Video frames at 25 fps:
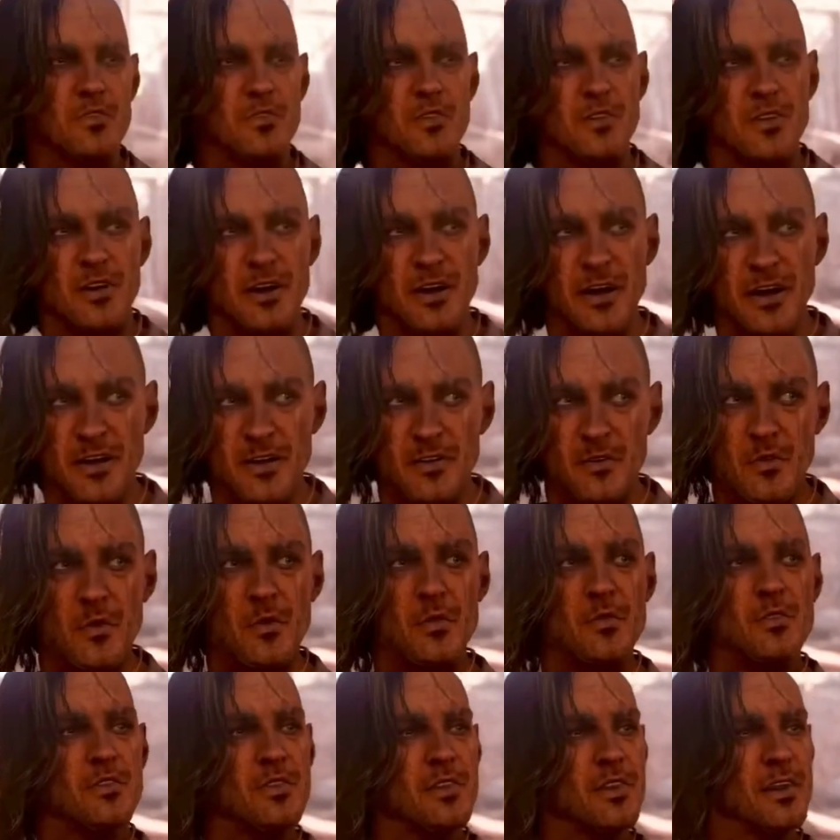right,
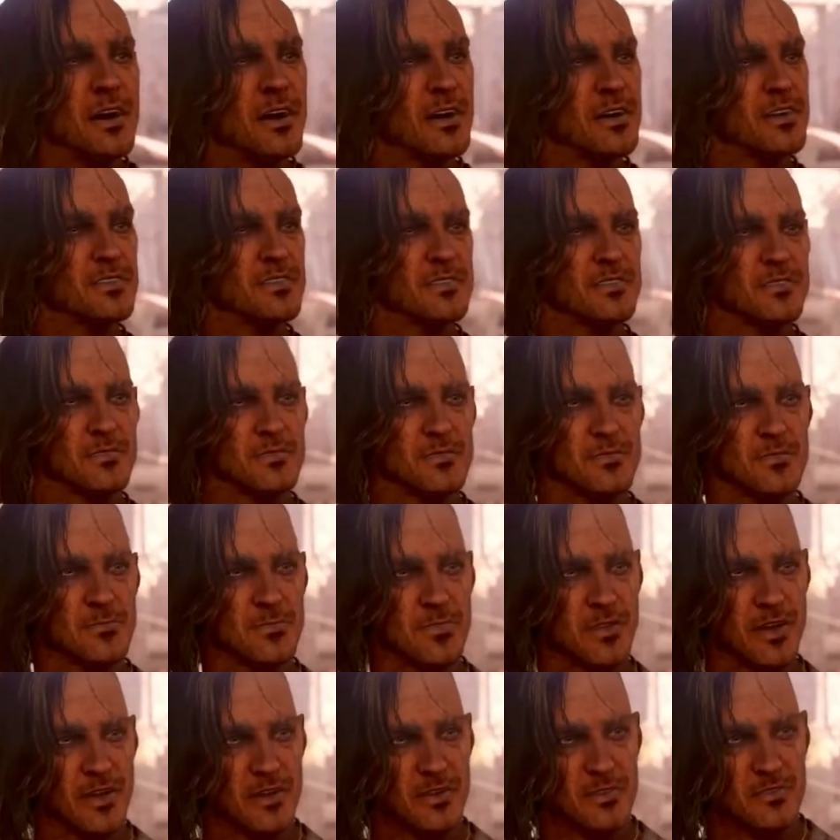all right.
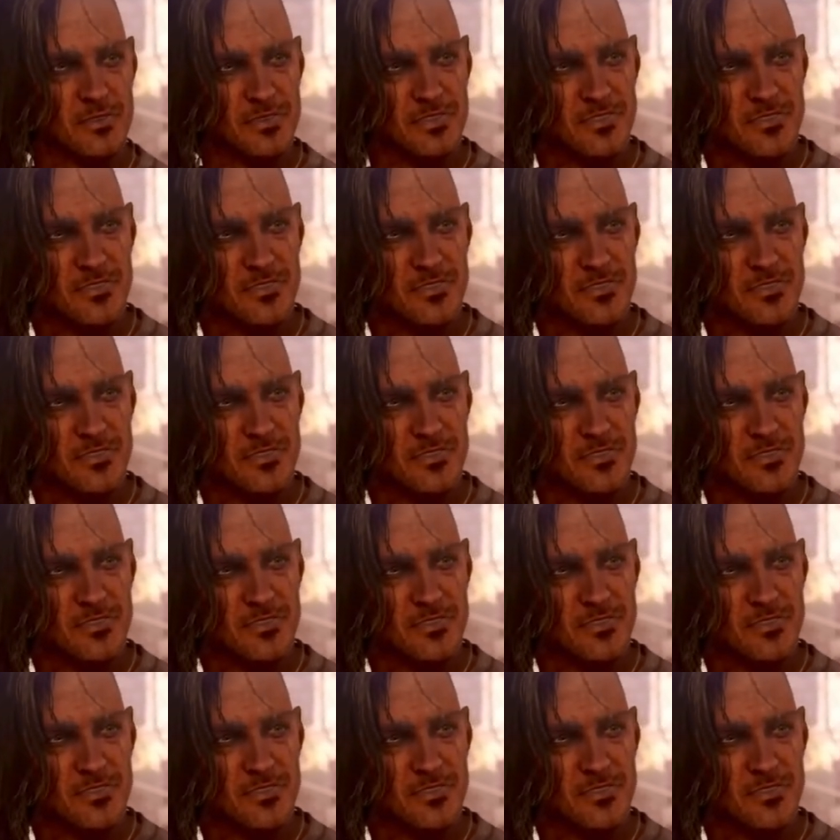But